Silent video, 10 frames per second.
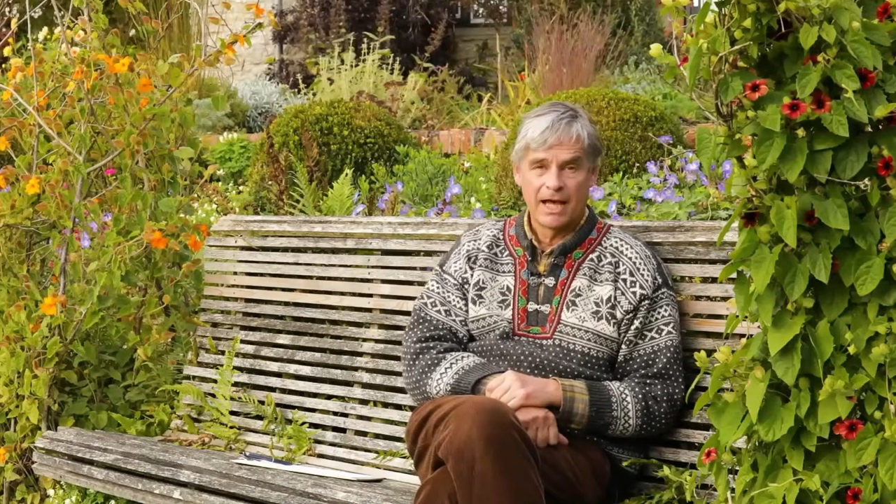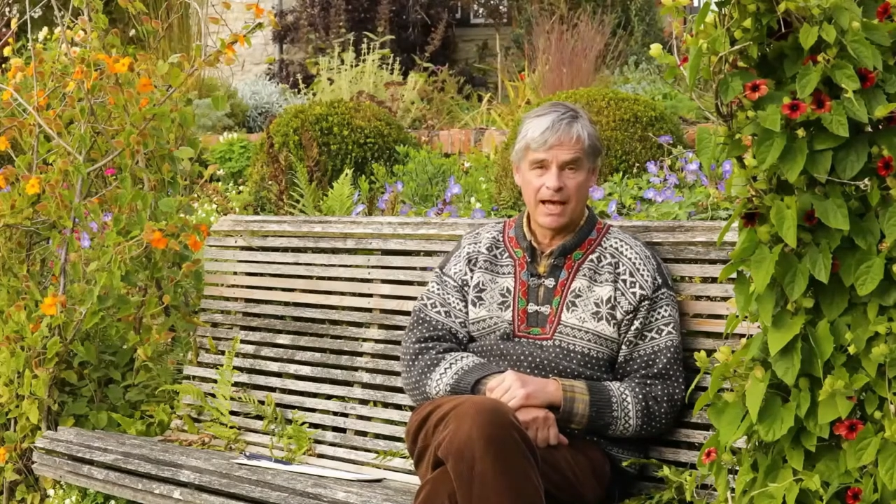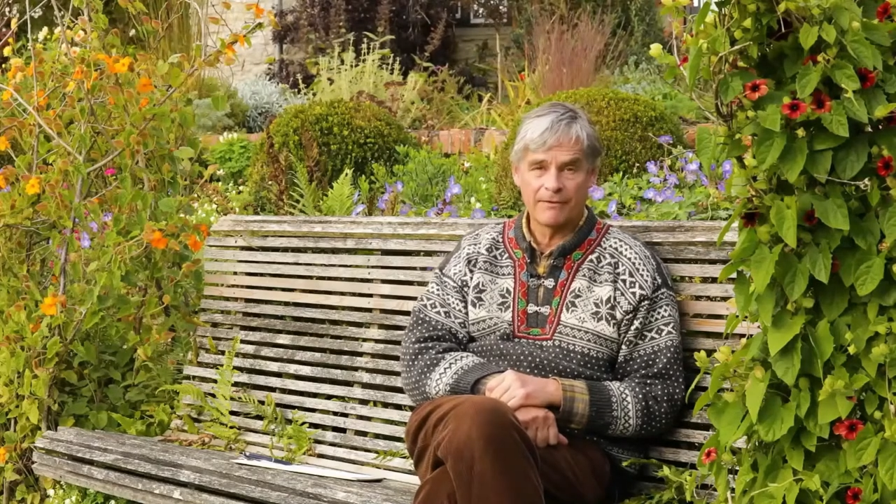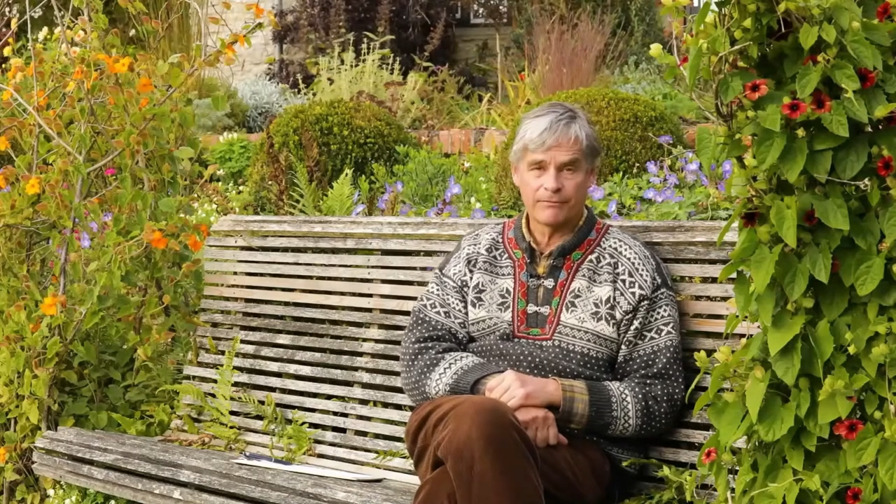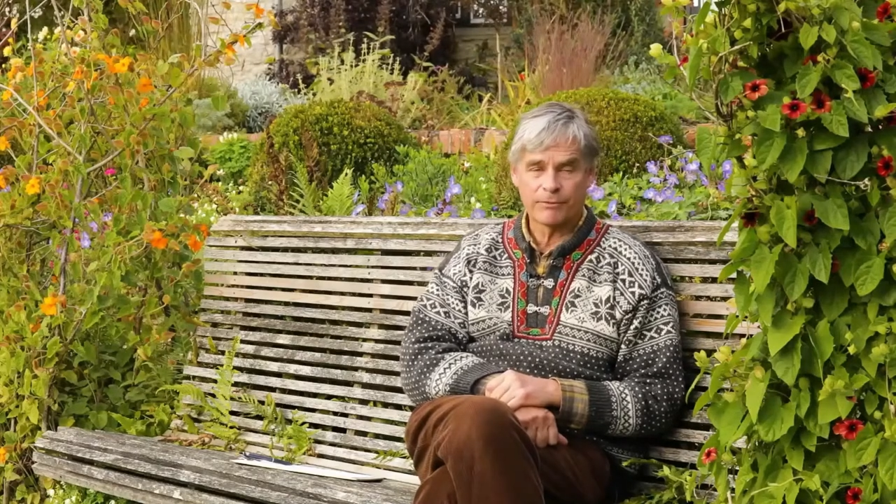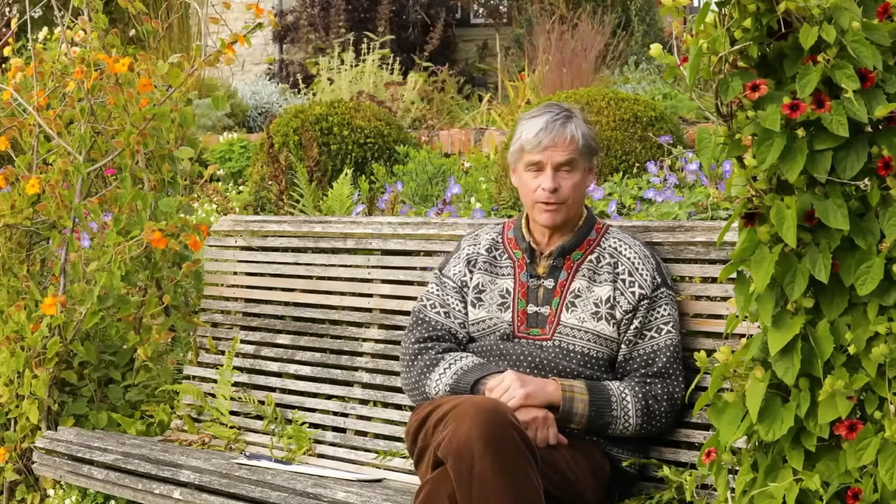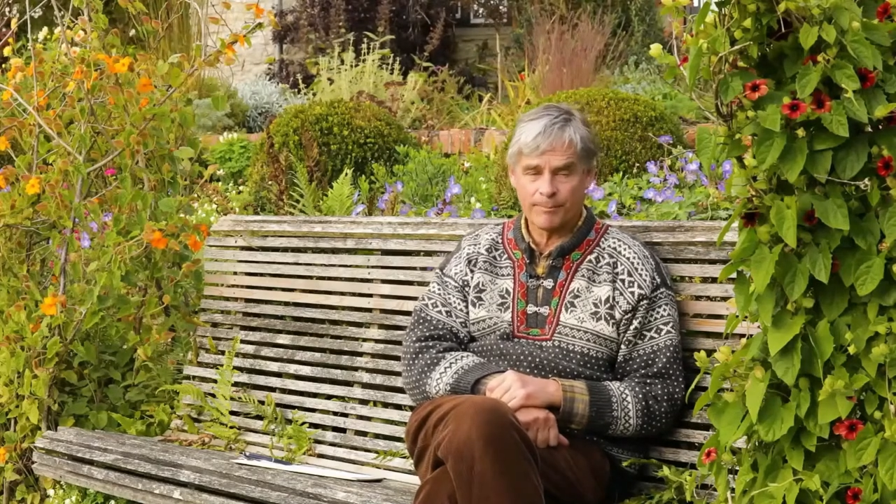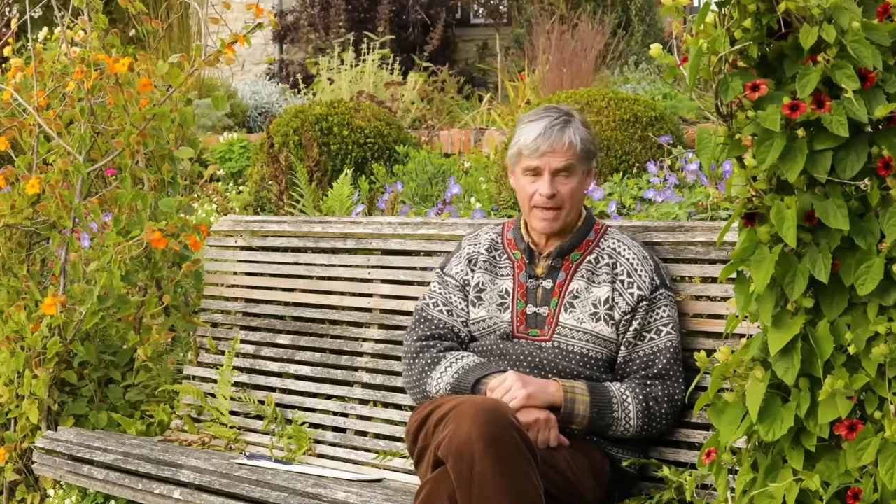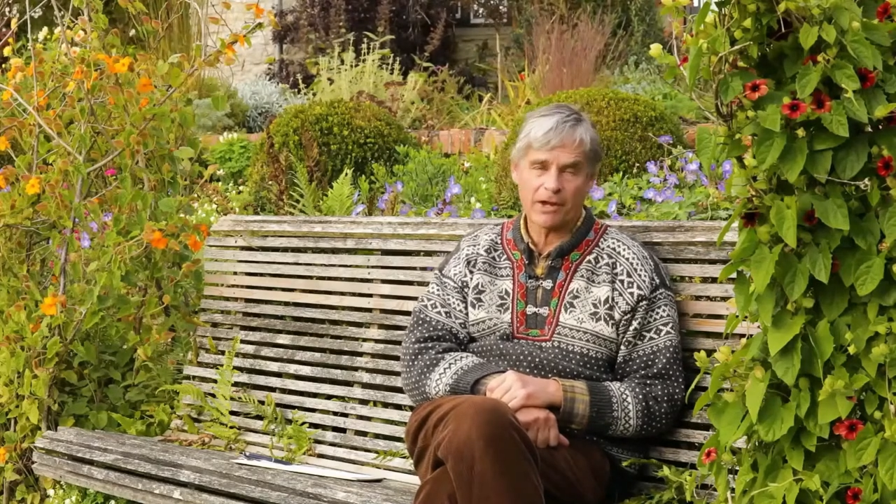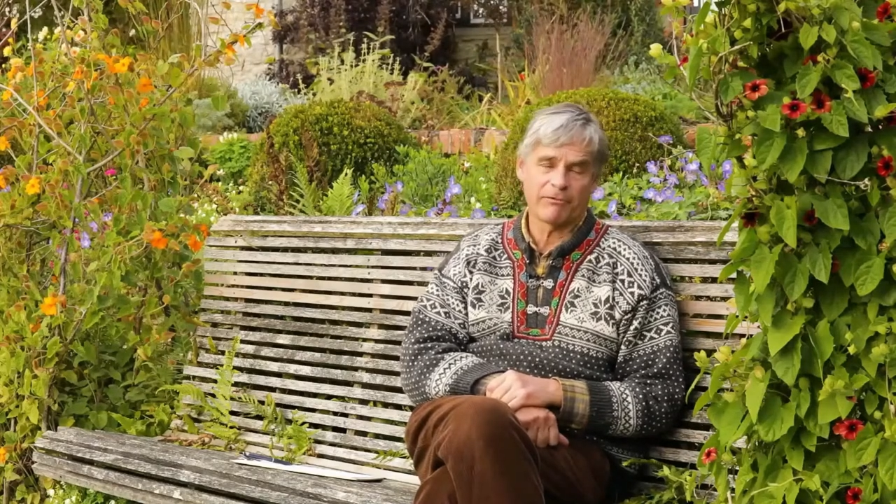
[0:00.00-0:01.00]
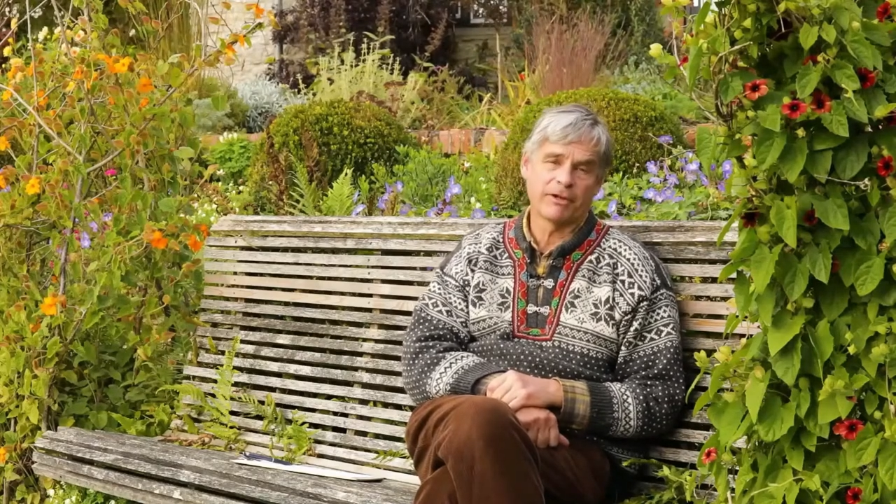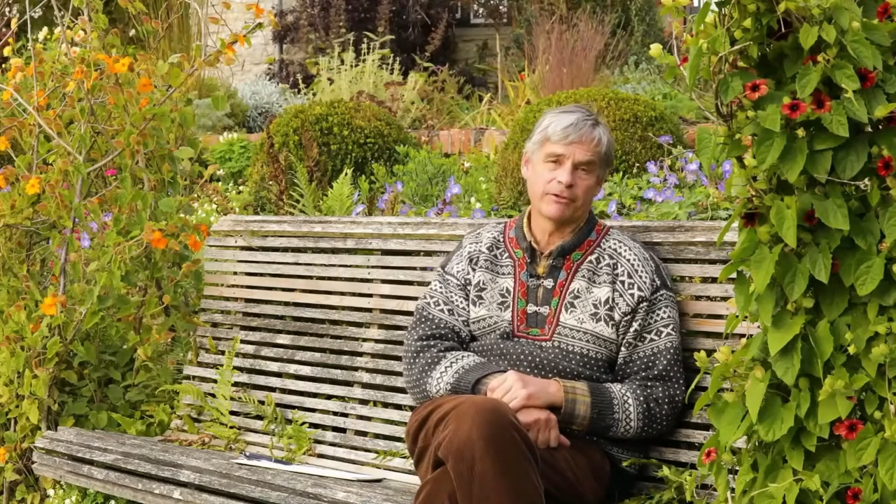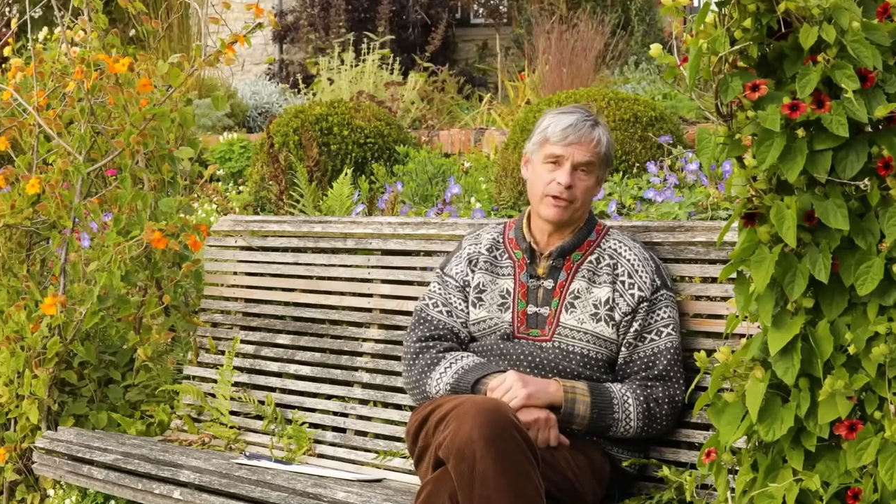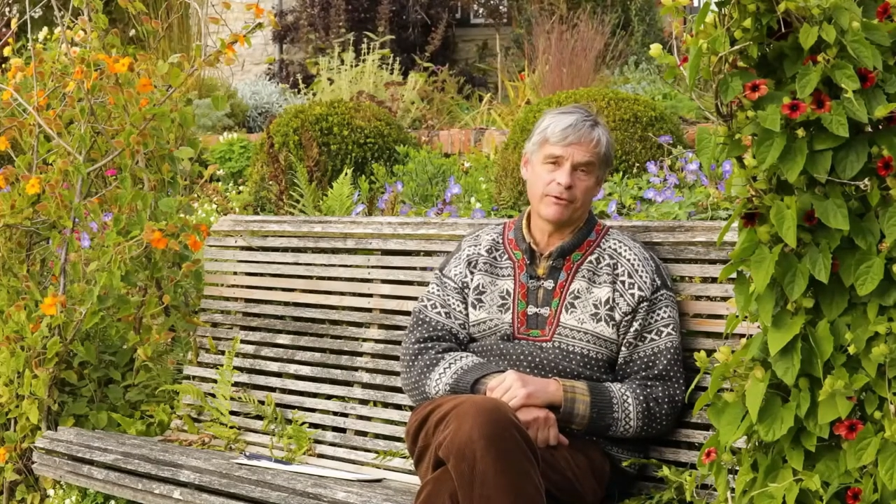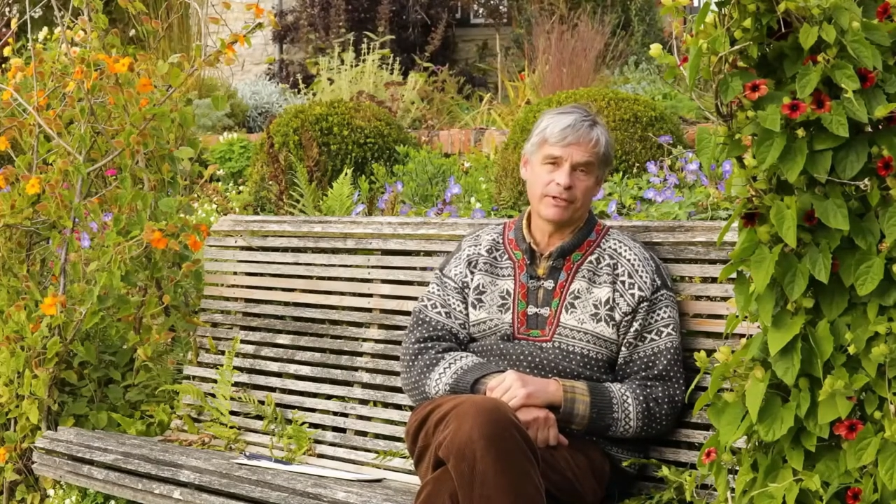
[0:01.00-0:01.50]
I've got a
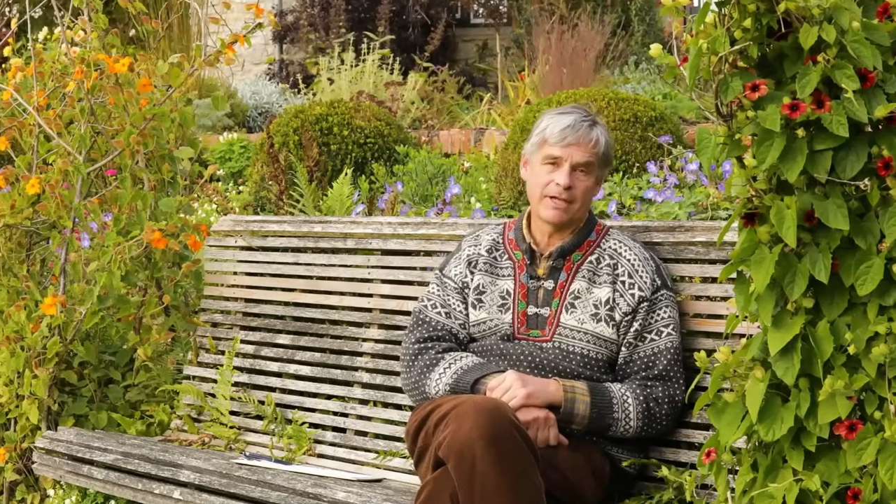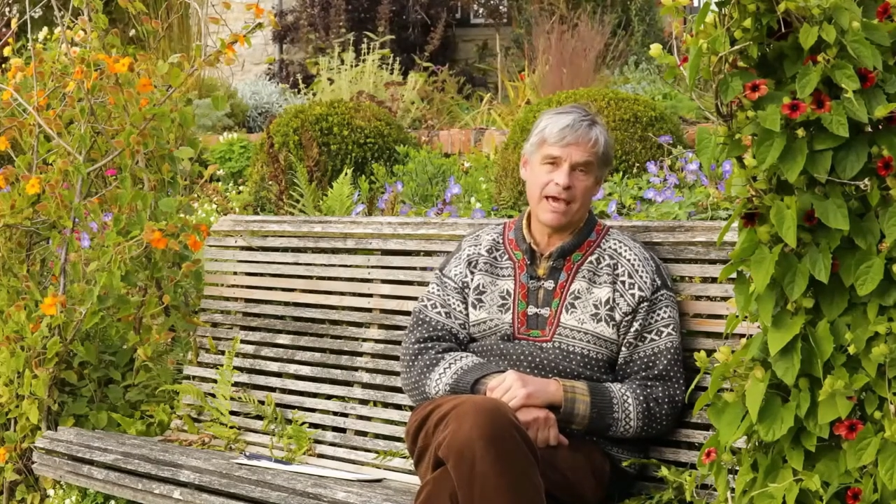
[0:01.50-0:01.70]
background though in